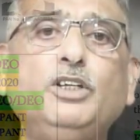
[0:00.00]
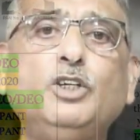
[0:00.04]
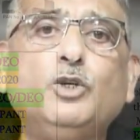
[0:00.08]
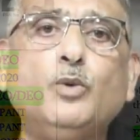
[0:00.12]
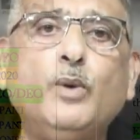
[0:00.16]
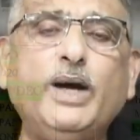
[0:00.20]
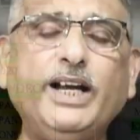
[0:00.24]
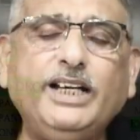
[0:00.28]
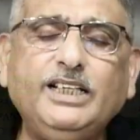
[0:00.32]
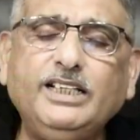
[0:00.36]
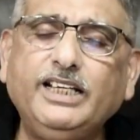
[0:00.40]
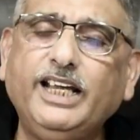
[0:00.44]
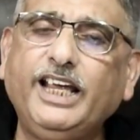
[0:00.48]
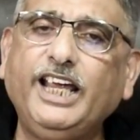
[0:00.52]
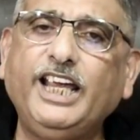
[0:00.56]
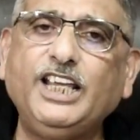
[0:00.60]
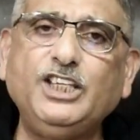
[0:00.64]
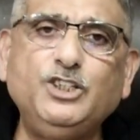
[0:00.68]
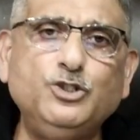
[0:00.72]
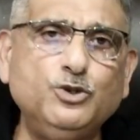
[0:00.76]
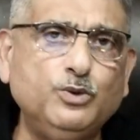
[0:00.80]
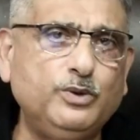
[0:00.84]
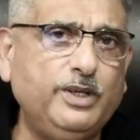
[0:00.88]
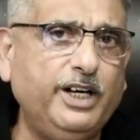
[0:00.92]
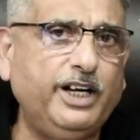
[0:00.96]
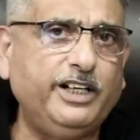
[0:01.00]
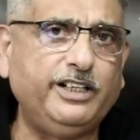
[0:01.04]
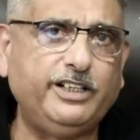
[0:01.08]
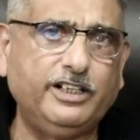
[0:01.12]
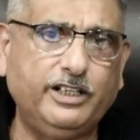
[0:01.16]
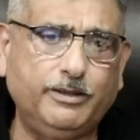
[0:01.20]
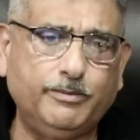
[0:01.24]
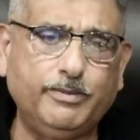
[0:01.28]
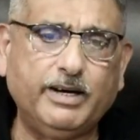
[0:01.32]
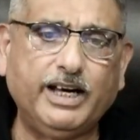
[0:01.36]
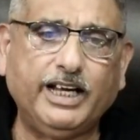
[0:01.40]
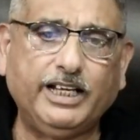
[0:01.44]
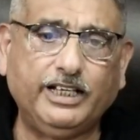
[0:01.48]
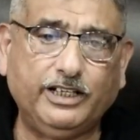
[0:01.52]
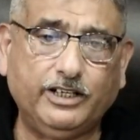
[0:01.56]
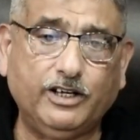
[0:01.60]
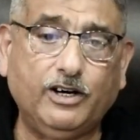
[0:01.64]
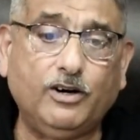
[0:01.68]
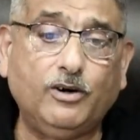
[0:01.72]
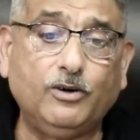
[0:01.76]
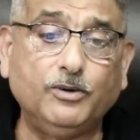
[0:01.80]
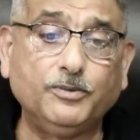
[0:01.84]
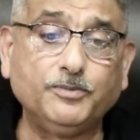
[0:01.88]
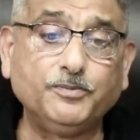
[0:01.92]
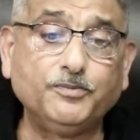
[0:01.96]
quite educated by
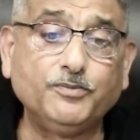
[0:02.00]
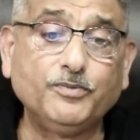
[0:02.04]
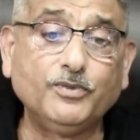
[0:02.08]
now.